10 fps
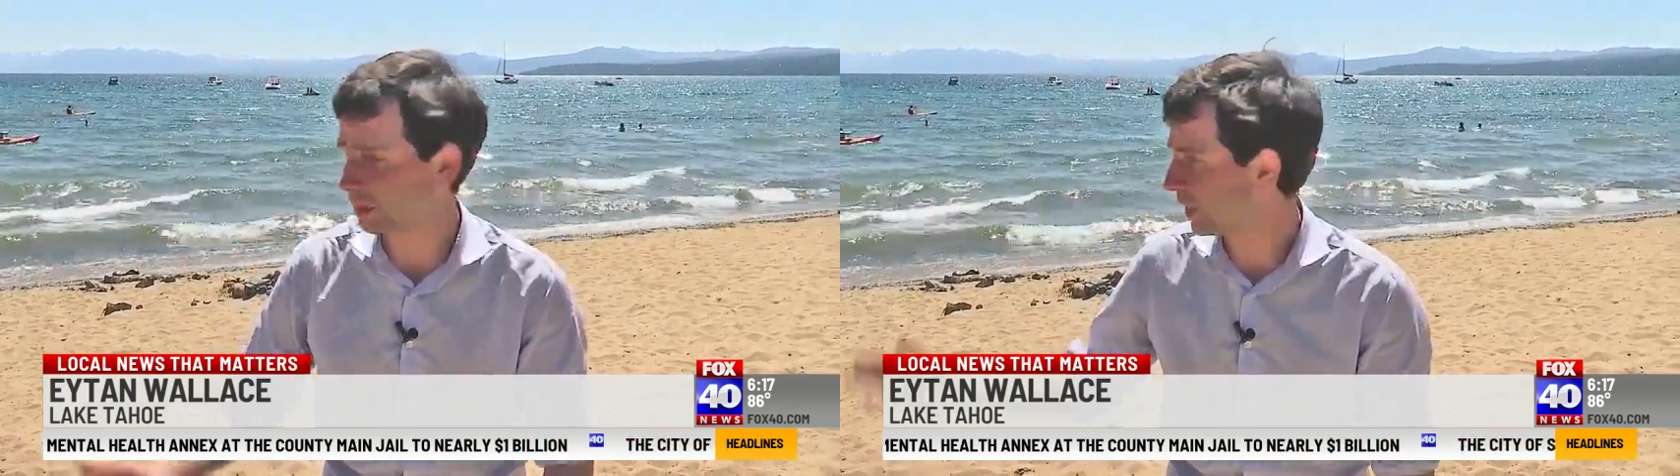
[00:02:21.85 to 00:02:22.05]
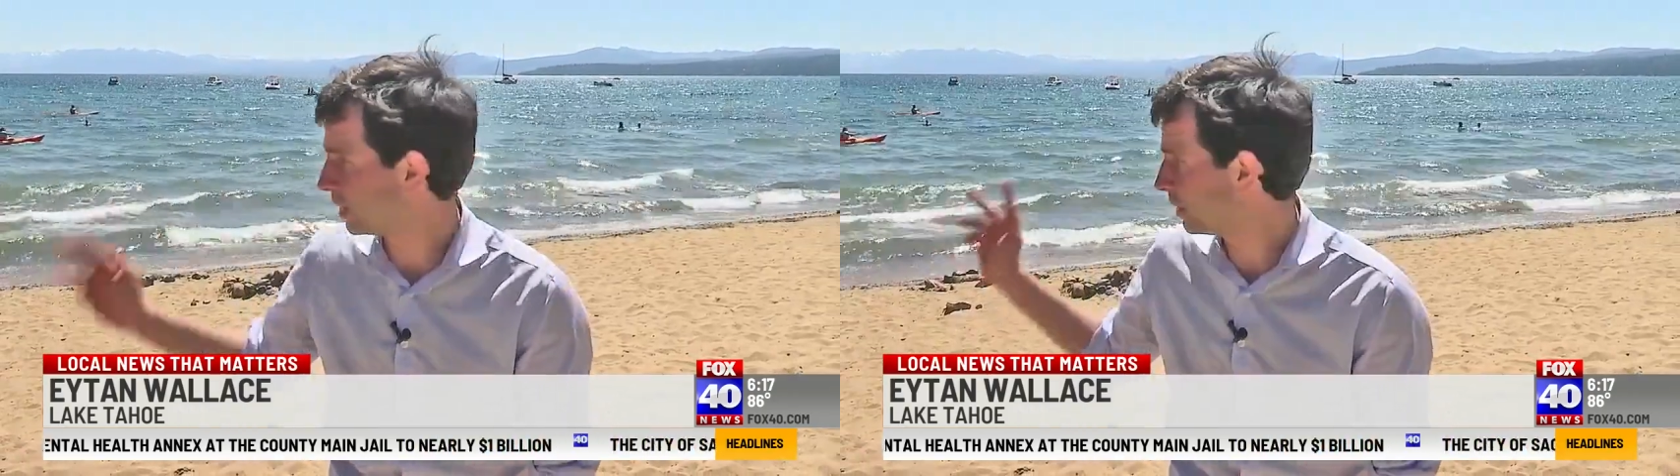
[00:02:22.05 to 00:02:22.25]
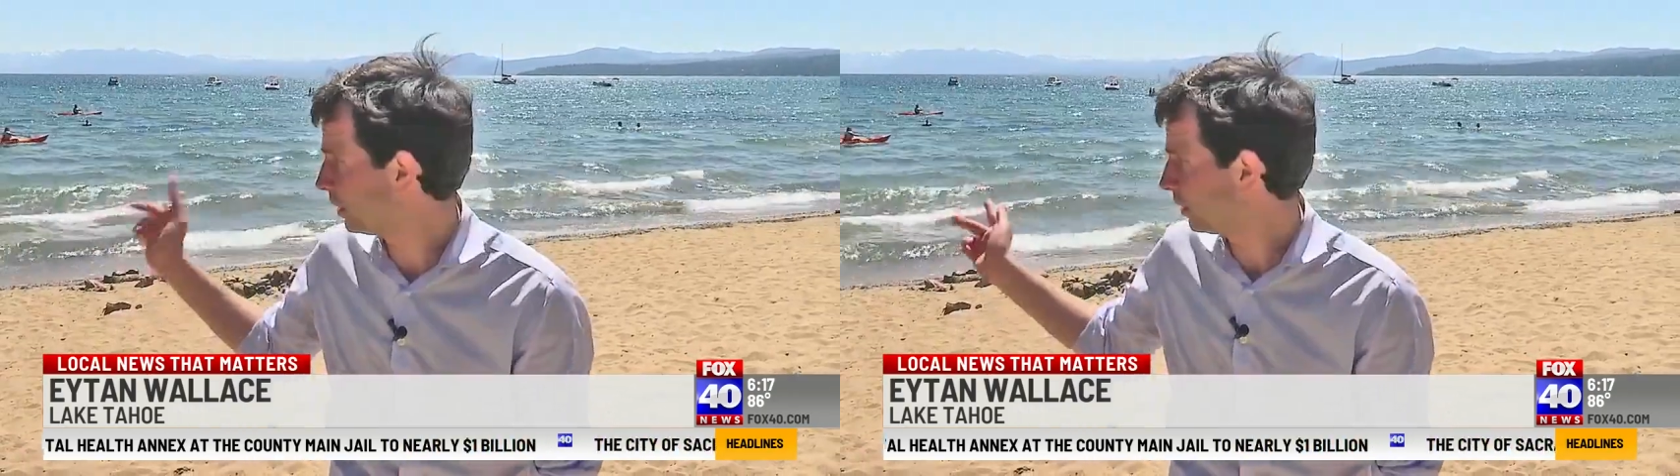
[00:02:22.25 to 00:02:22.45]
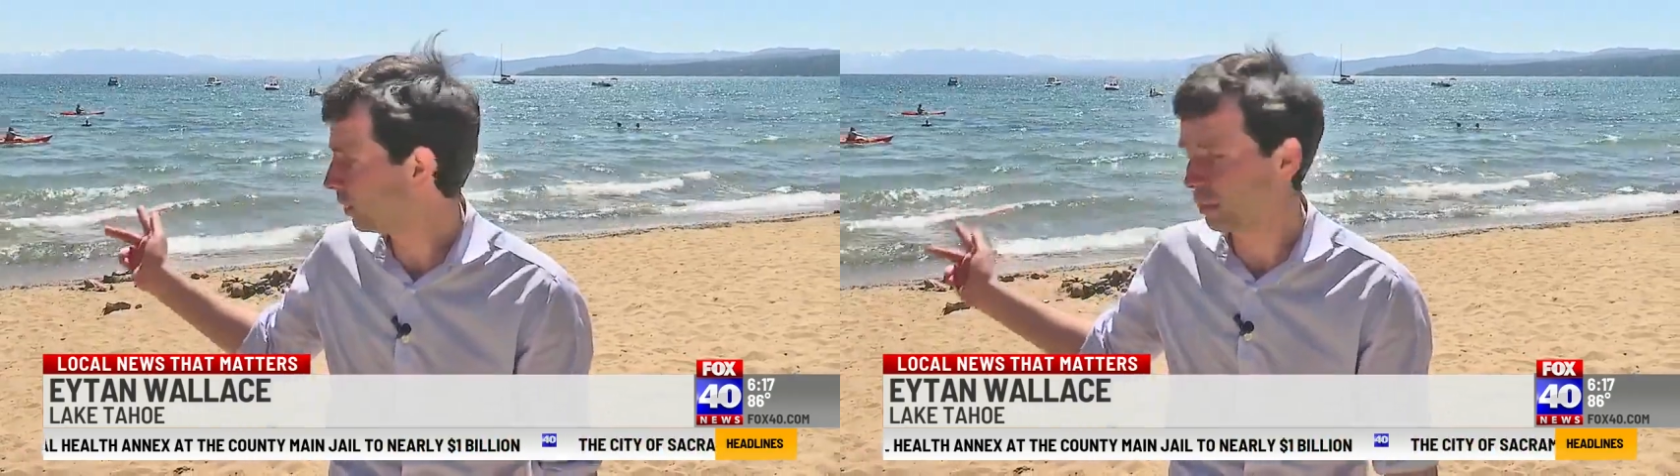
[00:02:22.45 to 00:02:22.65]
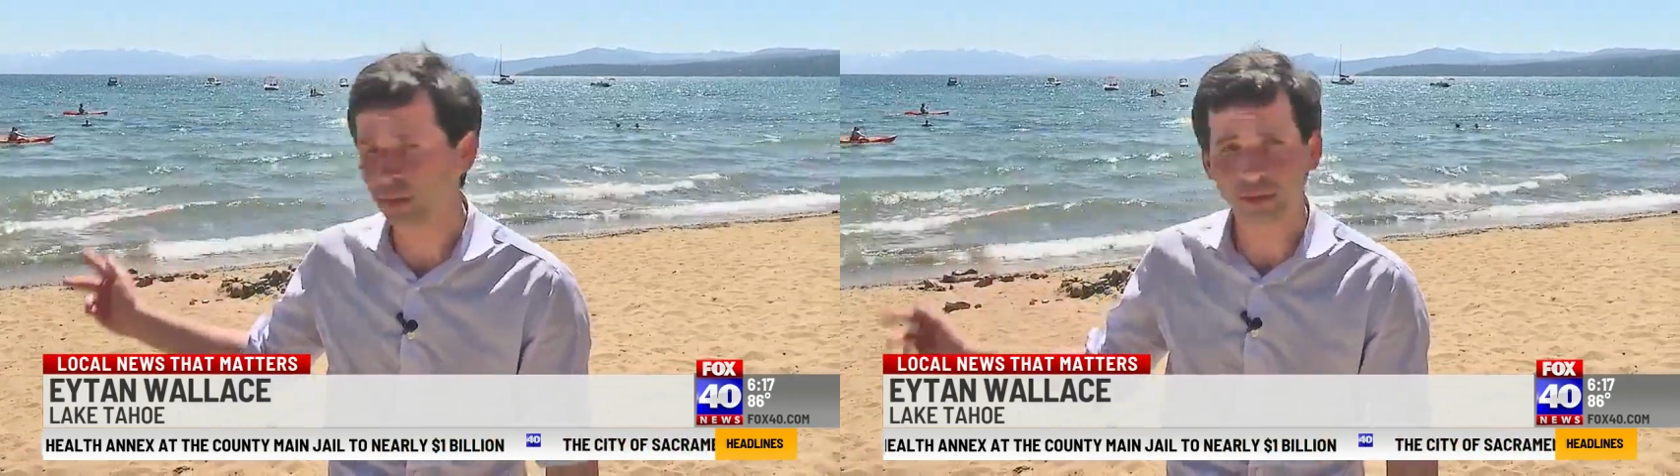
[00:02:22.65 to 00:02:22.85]
protecting
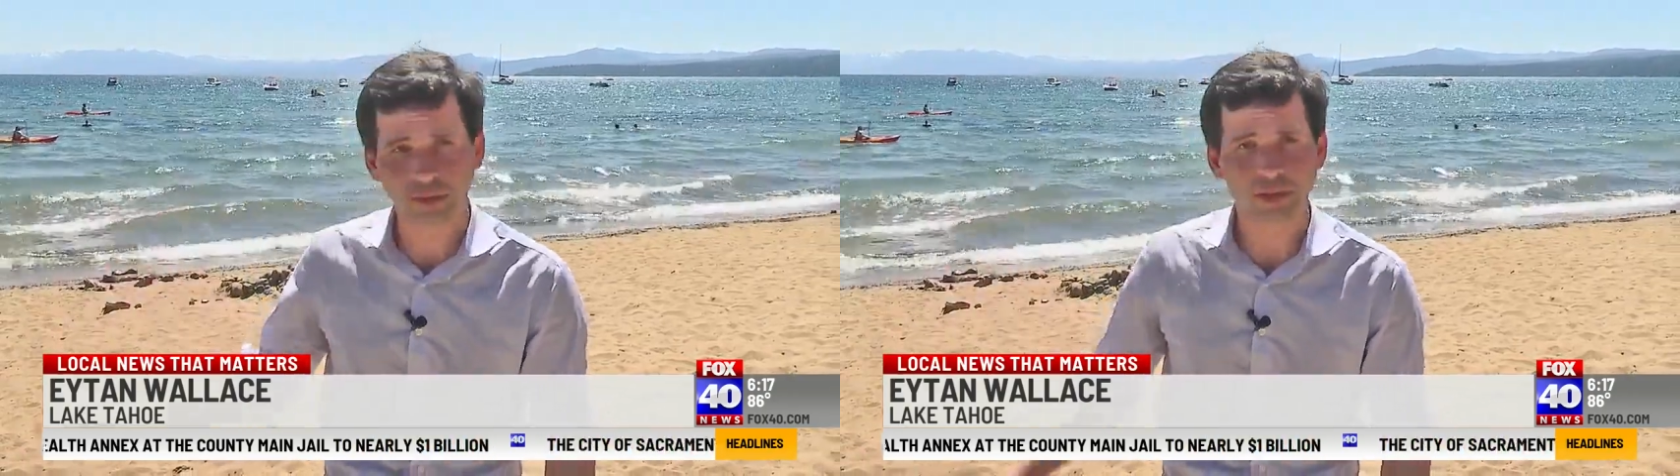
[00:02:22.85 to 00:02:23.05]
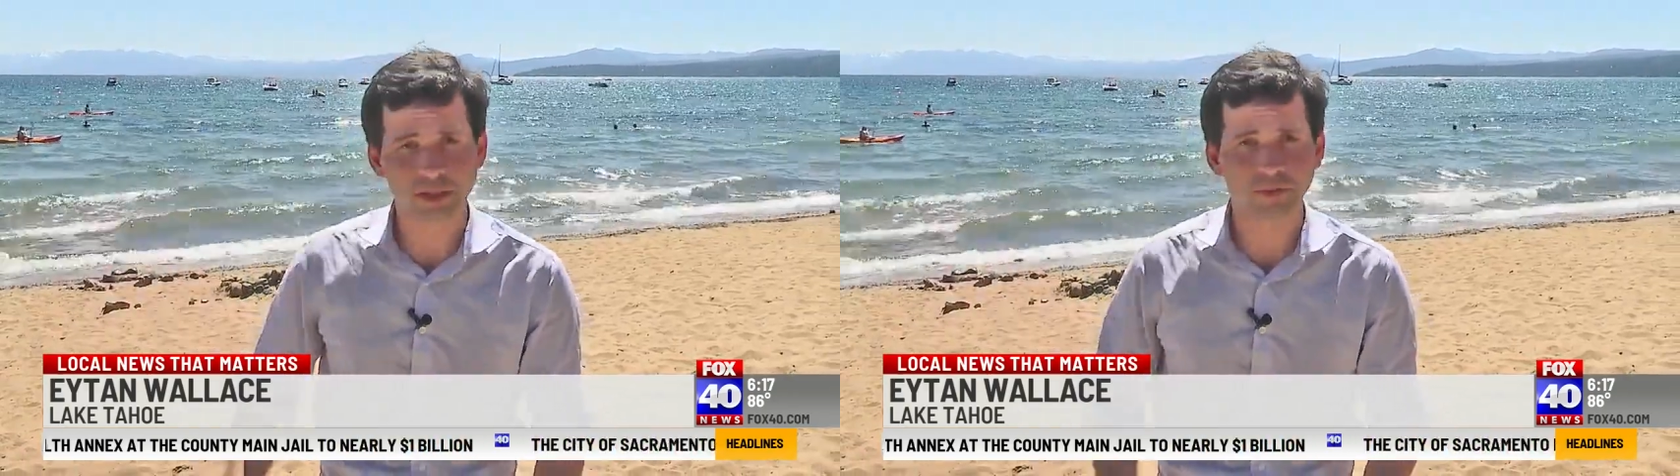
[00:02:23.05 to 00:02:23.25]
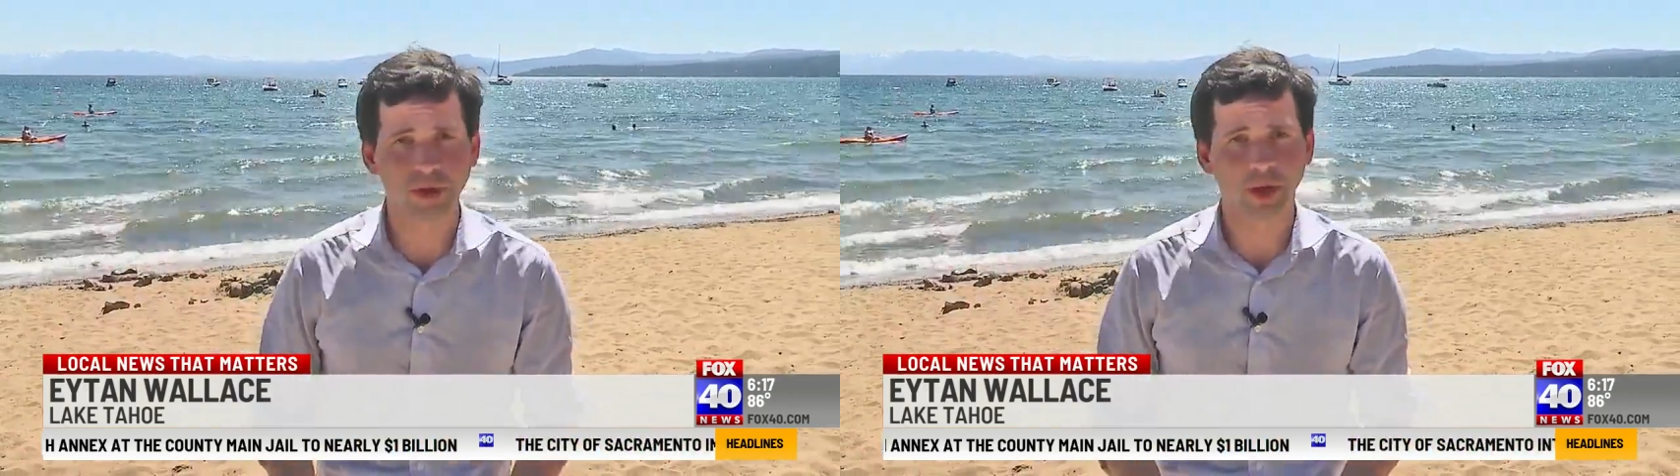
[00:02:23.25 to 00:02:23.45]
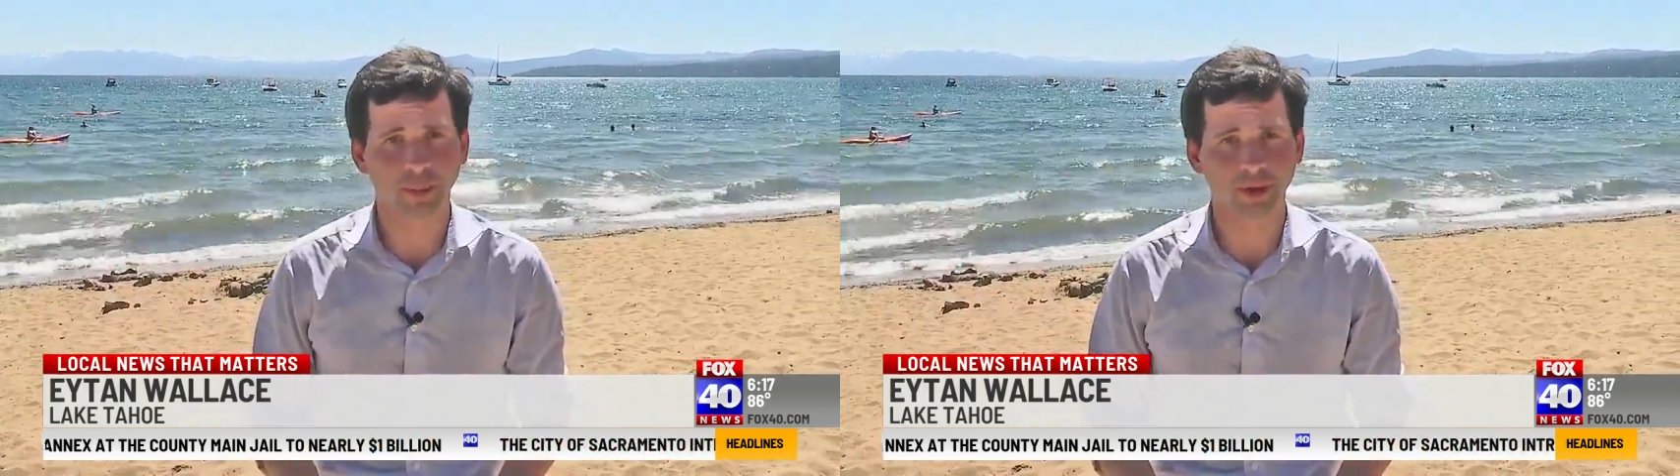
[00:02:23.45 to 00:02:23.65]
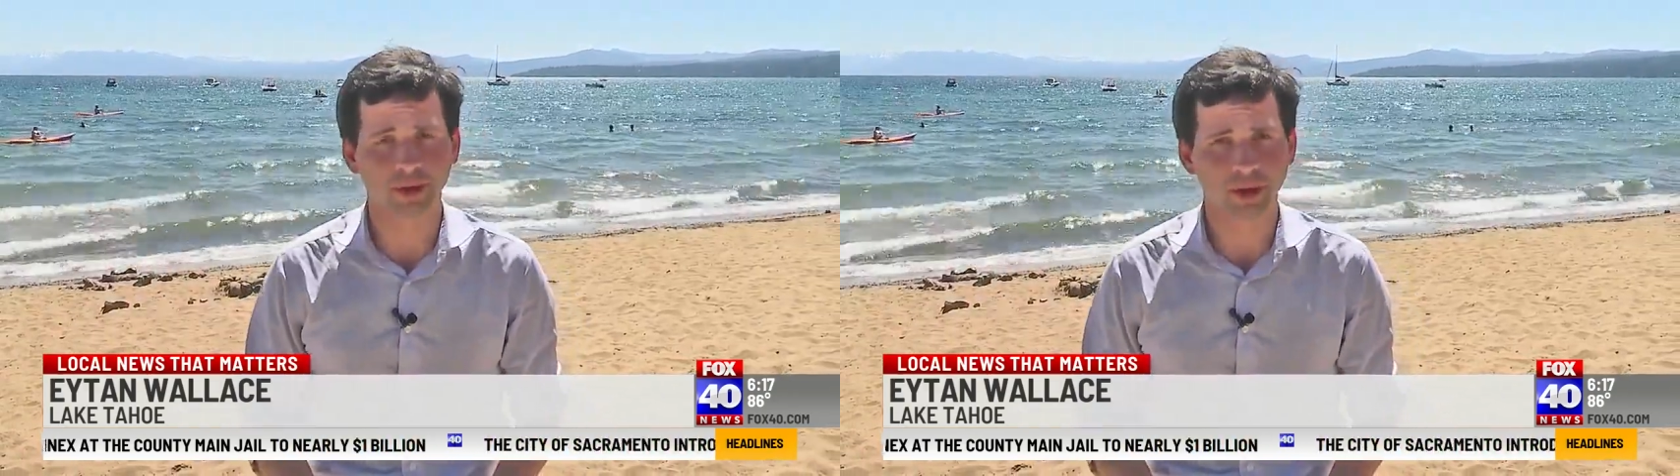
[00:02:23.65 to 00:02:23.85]
this
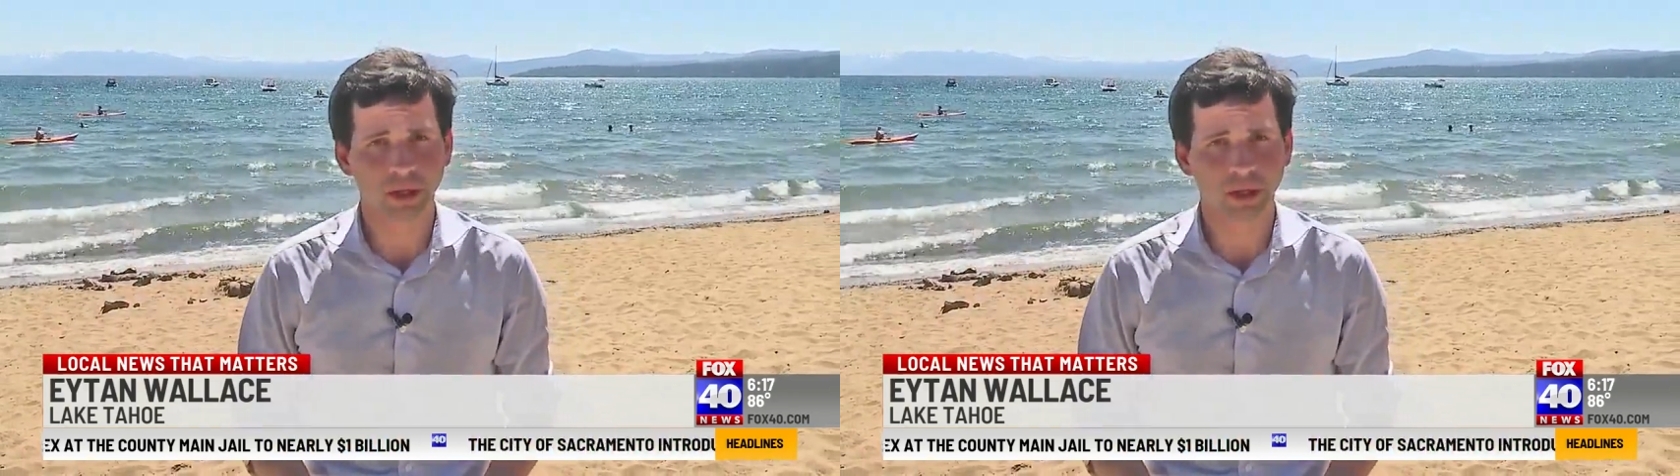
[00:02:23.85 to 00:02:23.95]
environment.